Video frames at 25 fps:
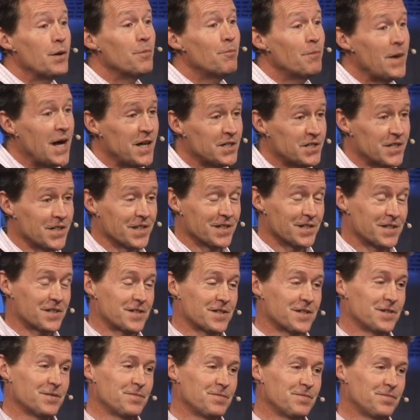it
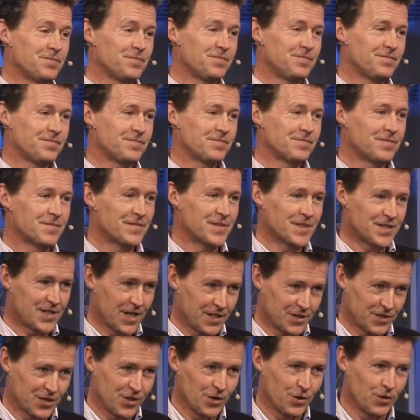matters,
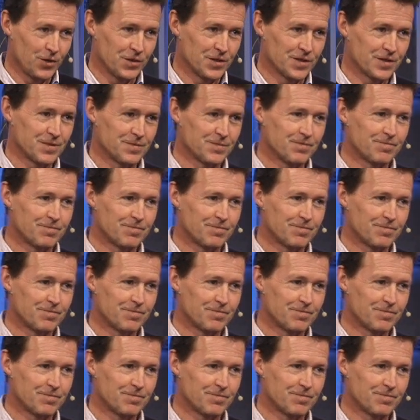says God.